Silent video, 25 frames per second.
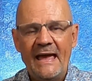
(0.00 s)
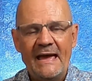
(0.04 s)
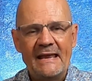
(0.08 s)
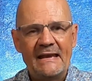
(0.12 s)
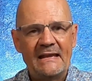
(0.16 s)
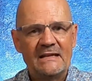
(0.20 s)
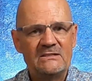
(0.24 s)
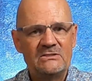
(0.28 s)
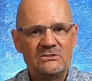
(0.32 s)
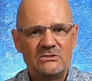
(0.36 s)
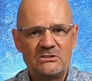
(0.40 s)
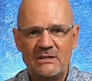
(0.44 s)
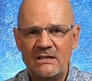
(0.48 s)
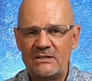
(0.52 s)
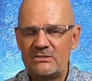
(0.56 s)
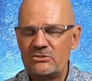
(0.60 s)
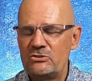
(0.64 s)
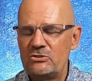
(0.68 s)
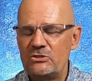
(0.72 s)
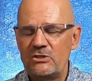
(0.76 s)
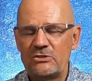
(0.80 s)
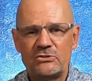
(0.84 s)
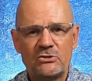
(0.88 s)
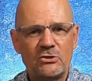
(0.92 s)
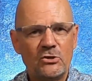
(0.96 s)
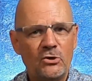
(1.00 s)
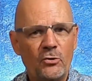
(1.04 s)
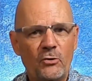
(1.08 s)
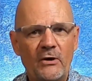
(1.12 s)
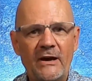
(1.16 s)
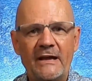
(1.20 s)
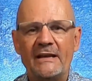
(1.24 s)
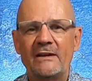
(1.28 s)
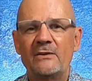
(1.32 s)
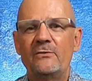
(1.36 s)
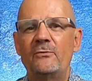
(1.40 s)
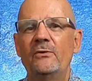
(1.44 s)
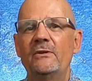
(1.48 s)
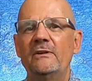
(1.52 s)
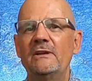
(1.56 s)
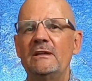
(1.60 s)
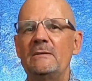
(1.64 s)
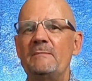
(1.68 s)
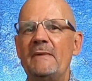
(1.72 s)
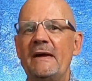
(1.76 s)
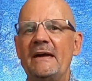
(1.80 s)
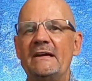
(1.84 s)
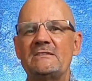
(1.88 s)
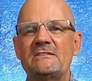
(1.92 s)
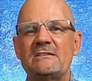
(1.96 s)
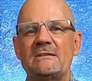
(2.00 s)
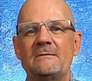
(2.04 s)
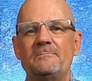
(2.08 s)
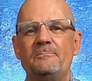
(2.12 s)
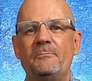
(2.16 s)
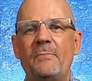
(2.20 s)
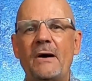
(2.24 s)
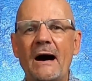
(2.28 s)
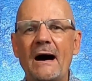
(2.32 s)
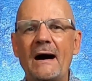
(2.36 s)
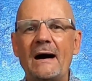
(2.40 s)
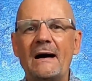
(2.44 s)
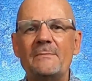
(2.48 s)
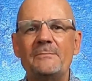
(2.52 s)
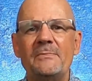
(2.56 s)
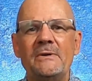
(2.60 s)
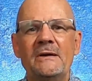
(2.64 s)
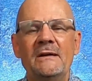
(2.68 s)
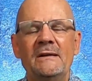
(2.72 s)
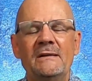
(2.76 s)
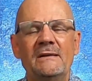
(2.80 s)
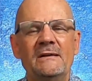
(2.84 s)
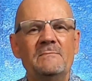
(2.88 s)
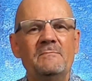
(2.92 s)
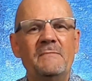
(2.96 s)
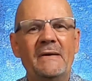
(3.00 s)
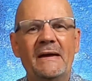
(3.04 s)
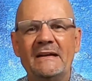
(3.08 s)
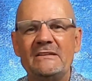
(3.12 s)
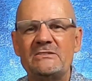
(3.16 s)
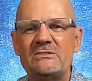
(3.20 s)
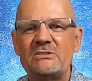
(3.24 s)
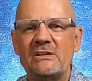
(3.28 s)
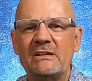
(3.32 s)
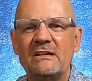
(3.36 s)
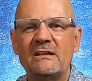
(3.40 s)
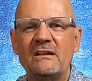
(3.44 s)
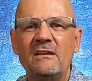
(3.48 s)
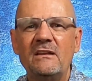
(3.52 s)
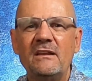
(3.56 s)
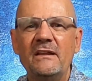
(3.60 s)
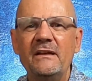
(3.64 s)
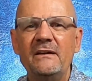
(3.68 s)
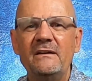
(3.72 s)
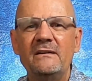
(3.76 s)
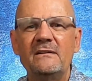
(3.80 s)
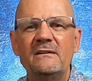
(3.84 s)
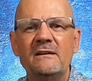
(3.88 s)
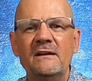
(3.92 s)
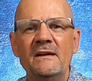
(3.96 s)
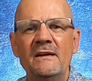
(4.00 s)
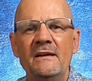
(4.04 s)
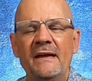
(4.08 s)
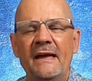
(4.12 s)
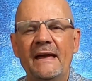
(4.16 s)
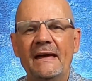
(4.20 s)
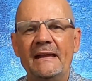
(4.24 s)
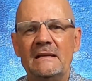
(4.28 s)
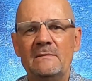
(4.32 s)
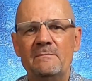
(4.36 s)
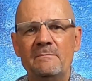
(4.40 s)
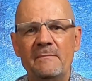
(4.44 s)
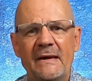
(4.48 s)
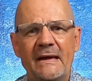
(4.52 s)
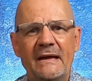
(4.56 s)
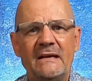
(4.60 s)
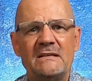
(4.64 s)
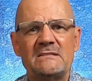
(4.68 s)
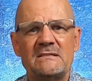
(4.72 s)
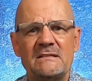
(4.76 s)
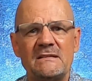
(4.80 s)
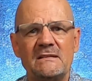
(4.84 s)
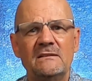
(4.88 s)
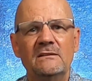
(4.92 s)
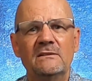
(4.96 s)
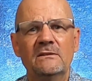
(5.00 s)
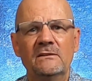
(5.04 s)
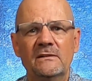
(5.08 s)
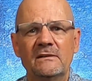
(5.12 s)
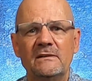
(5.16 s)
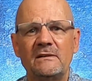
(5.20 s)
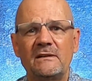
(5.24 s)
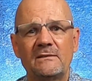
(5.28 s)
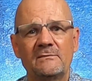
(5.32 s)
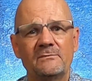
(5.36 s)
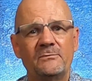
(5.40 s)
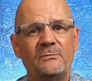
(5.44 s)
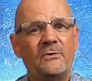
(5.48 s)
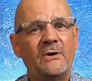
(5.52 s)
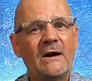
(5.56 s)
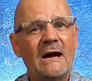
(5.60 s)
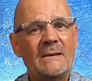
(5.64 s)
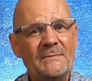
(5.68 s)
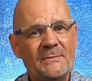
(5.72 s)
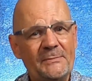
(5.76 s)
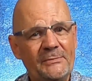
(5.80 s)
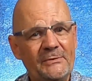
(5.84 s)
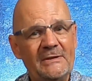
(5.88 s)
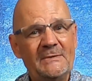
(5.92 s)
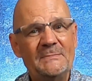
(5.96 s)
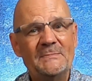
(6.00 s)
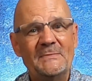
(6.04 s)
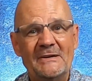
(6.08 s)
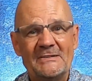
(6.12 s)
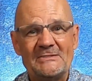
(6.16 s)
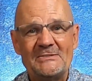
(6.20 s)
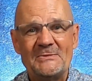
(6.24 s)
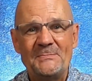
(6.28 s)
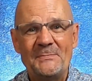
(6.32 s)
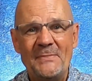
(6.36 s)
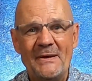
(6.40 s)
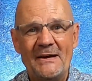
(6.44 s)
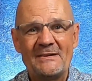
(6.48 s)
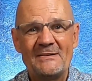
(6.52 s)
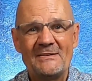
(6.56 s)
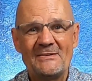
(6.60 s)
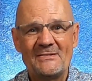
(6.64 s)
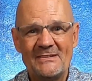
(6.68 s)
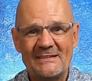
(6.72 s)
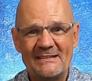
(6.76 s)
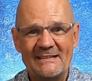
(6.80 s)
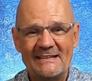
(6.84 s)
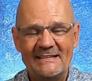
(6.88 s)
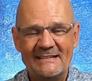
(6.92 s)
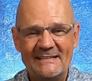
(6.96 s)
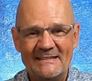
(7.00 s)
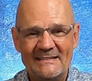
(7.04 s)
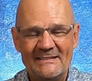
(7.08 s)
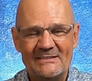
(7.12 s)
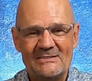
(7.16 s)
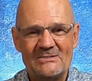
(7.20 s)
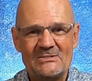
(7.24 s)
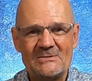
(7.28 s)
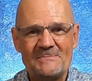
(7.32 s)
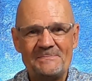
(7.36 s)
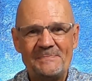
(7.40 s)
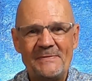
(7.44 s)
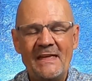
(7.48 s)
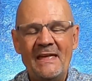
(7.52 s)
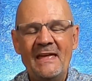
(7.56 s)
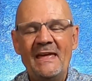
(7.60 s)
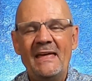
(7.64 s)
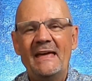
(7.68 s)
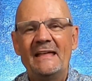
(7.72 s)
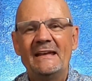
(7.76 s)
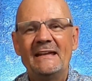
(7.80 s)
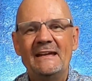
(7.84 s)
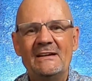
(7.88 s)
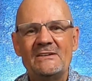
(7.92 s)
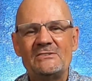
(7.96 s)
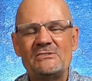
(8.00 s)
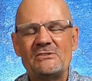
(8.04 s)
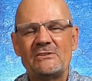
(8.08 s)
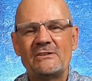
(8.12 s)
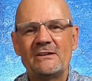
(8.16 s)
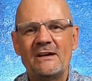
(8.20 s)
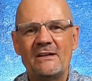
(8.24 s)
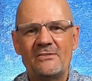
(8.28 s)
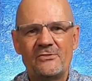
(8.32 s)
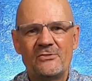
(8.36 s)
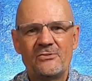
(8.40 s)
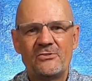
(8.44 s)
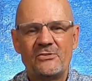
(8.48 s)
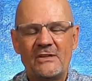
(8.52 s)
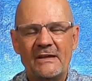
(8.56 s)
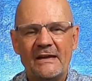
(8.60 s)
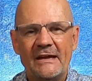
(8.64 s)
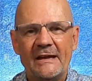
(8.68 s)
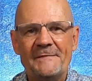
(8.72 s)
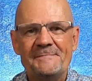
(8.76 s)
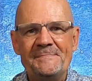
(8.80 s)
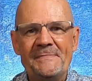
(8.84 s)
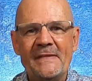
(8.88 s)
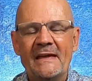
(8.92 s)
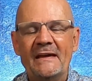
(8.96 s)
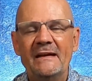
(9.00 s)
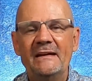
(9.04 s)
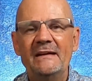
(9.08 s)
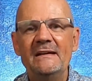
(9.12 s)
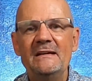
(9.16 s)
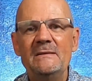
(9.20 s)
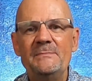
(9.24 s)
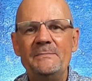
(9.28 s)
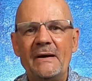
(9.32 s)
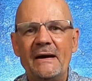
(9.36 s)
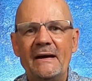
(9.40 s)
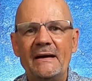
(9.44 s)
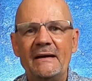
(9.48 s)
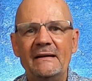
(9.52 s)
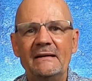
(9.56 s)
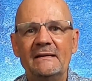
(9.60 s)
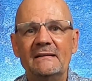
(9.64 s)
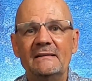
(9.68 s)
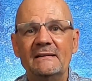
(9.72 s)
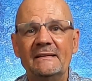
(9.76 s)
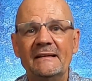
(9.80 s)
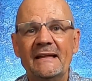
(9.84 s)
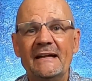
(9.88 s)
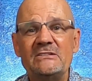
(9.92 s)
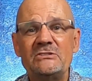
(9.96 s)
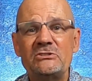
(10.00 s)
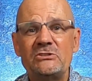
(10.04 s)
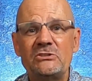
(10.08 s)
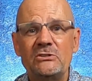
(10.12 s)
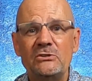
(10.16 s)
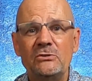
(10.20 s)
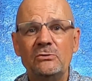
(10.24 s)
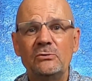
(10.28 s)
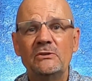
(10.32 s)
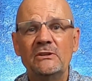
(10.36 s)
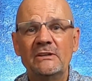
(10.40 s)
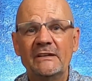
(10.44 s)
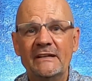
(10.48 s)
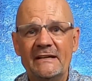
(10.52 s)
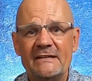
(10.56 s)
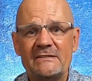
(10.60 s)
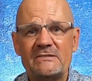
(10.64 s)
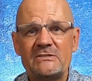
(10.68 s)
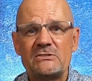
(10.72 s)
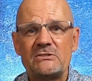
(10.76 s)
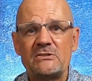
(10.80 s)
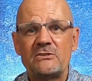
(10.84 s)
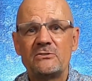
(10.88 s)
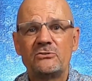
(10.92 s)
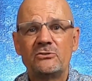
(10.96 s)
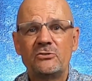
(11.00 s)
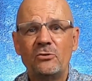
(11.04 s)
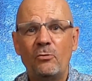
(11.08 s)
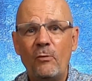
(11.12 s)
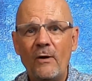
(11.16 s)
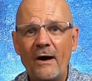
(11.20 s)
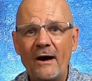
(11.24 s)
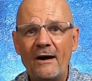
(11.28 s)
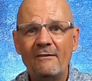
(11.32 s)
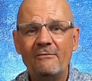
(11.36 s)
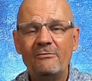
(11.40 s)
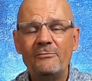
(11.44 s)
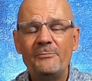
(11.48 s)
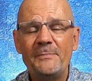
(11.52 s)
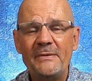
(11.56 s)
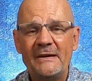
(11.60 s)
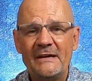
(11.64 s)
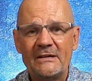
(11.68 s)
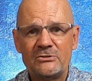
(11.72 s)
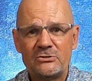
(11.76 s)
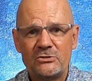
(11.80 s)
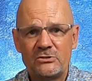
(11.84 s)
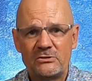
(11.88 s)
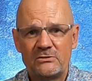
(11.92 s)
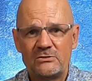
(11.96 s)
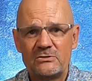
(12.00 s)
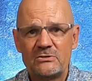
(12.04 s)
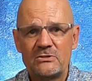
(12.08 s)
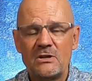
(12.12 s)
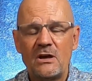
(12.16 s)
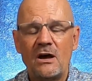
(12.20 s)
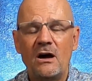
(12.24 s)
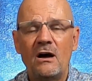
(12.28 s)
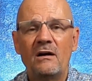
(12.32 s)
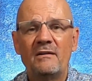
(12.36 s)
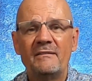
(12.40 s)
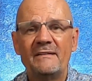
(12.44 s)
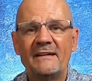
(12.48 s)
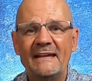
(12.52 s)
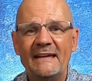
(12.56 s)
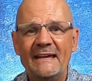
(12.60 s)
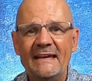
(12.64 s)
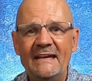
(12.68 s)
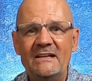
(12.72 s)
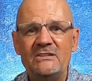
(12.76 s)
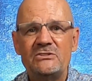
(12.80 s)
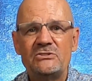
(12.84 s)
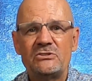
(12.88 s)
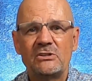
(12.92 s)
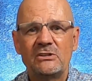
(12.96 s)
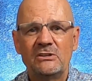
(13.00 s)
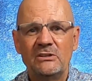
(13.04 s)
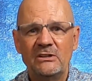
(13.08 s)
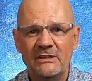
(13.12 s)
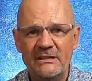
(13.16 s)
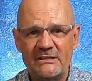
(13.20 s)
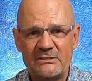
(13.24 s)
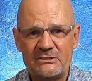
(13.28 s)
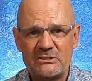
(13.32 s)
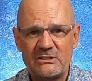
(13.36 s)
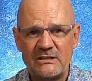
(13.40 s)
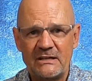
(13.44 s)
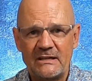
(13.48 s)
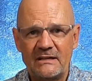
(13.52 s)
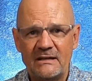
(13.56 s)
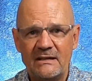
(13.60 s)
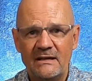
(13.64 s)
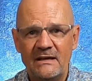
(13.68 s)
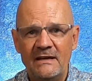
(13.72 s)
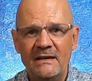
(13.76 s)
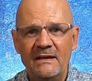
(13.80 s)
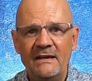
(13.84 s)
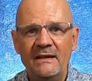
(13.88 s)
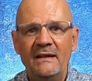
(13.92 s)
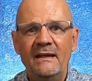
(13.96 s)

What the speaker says: And it's just great. It really makes it pop, it makes it clear, and it makes it look probably much better than it is. And here's another thing. eBay lets you list 12 pictures on each listing.